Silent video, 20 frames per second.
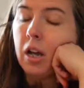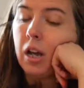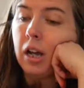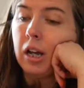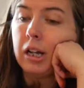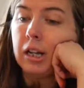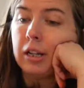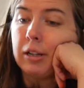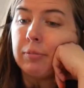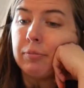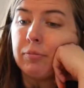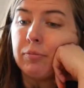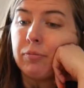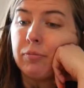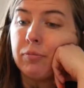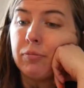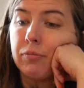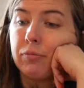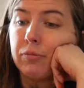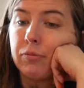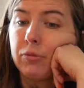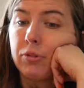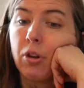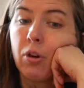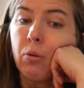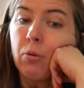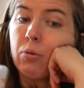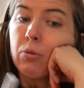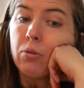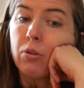Um,
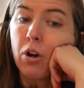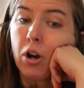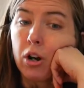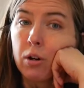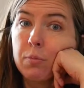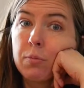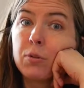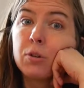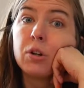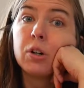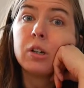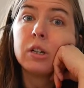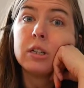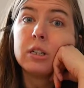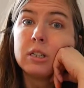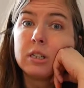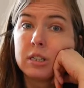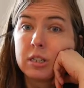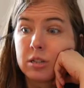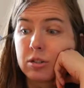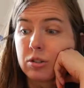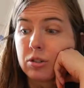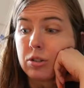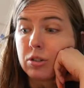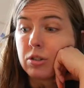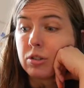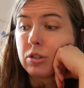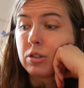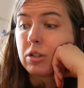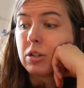so, cardboard,
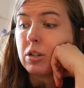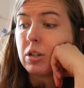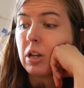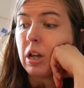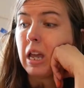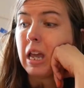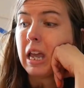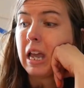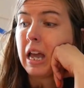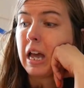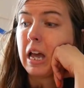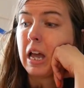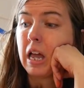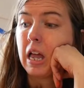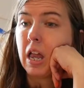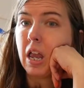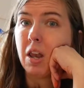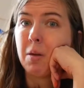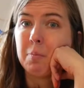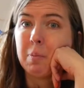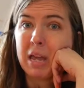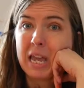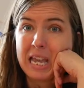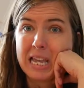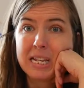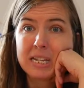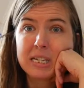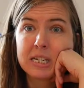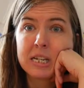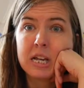scissors, and
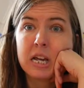paint.